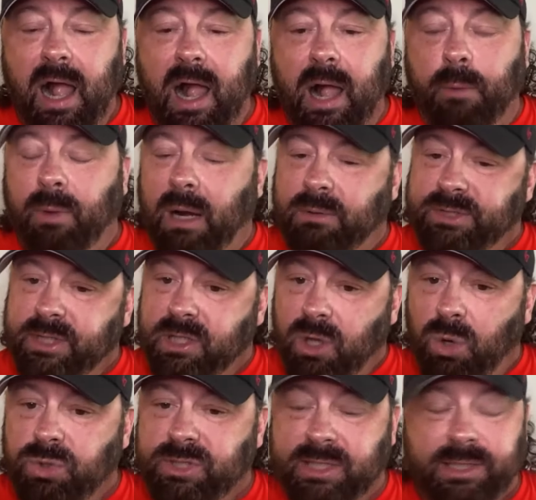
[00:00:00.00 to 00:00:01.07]
And when I was a
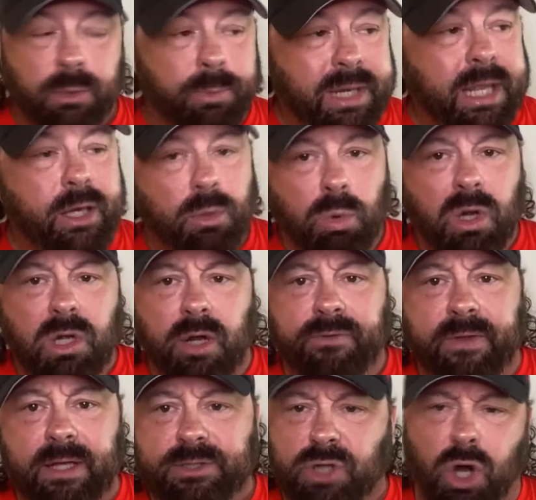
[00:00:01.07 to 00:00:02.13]
coach, I said, we need to work on
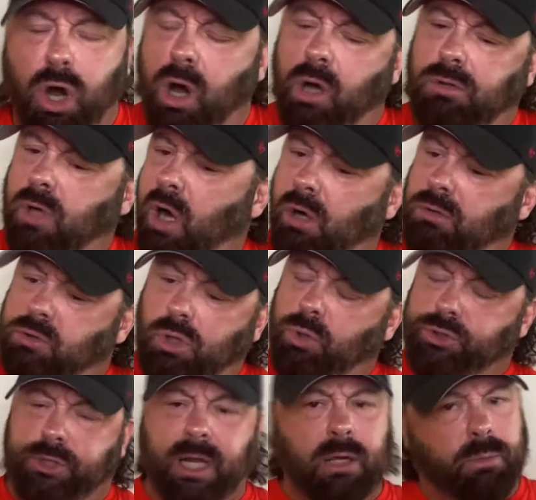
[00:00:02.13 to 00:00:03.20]
this. Oh,
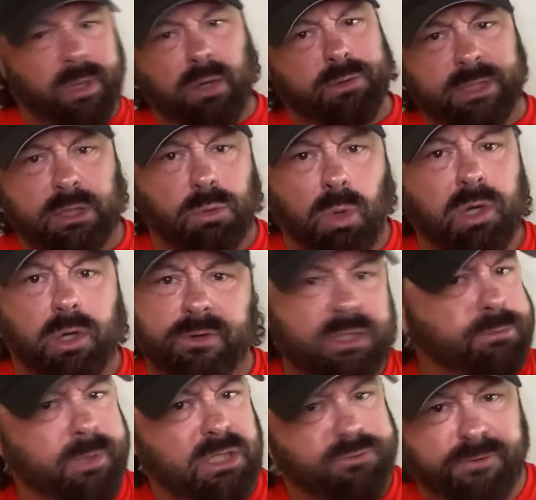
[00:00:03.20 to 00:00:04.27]
Coach Nick, we don't need to work on this
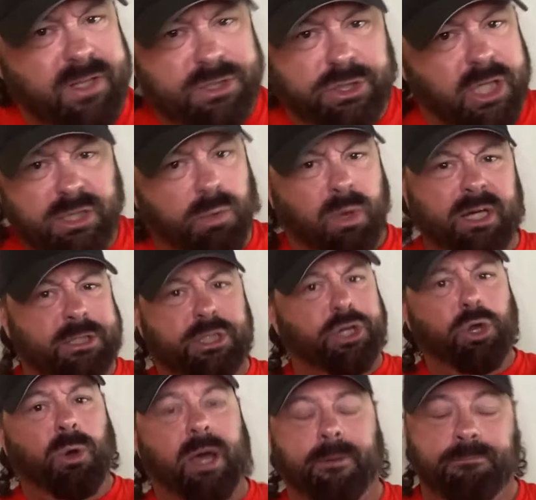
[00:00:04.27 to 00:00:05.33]
because Vince doesn't want us to
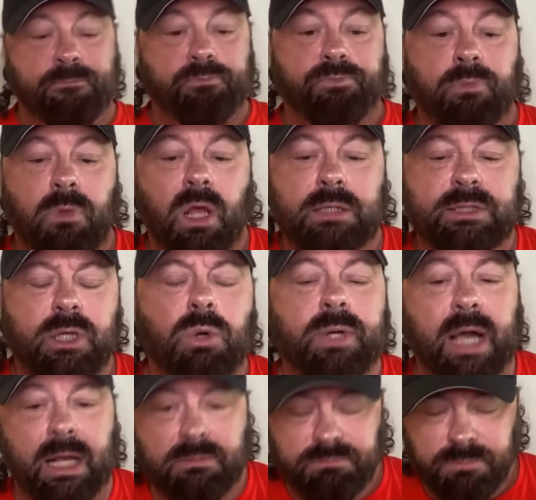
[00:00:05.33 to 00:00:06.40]
do it. I said,
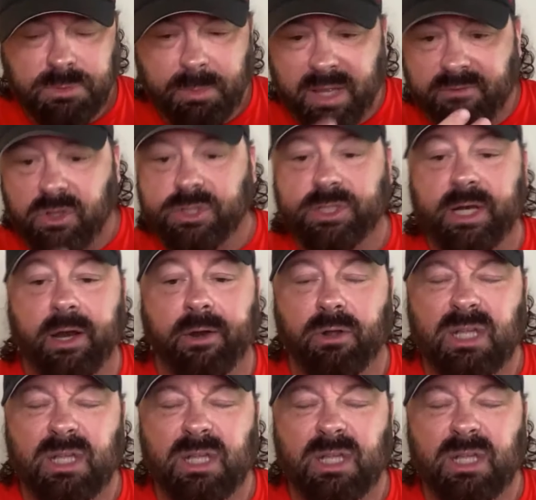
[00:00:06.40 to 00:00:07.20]
okay, let me give you a scenario.